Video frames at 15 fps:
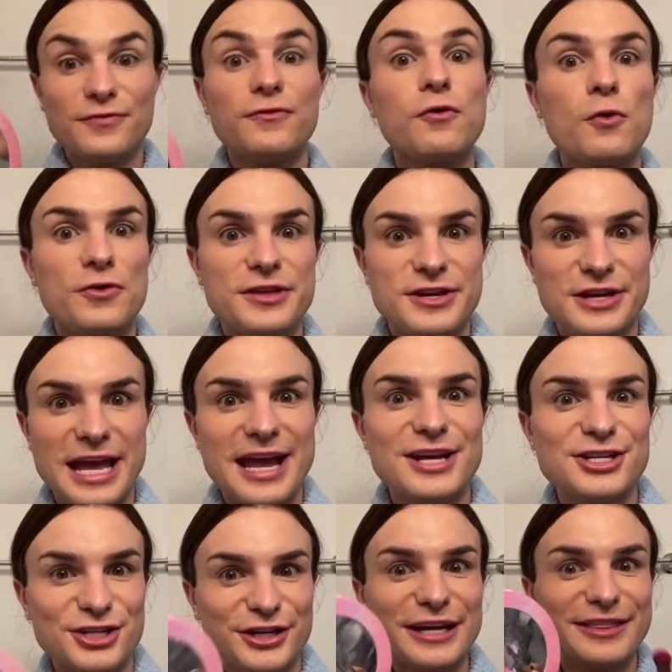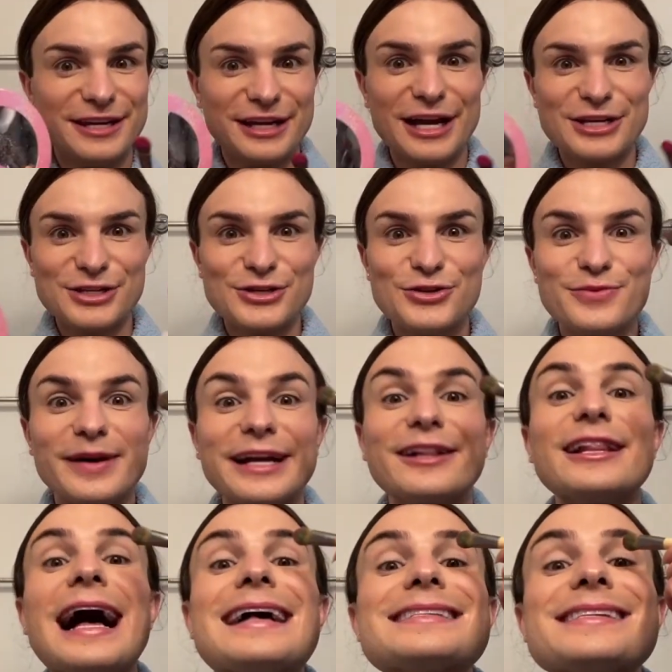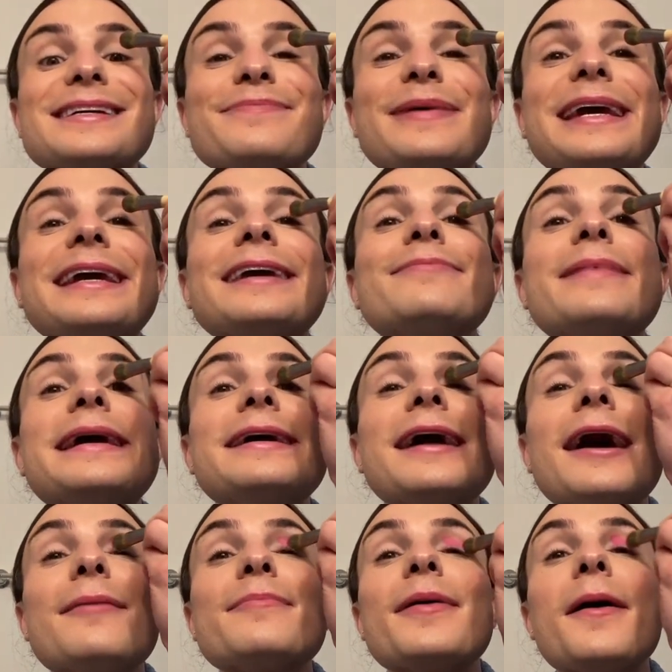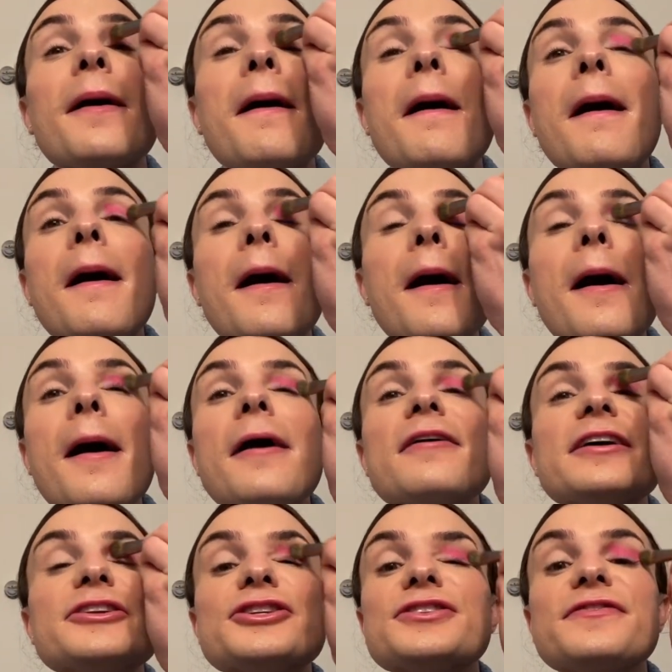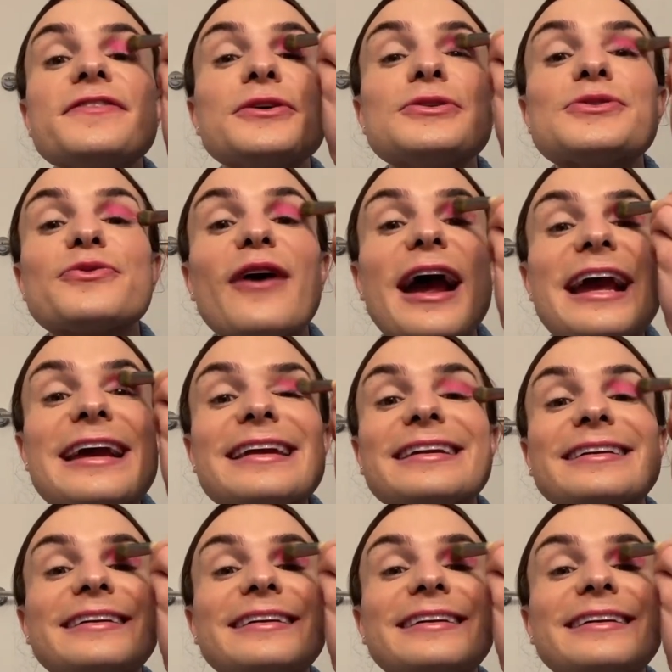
For the occasion, I think I should do my classic pink makeup. It just feels right.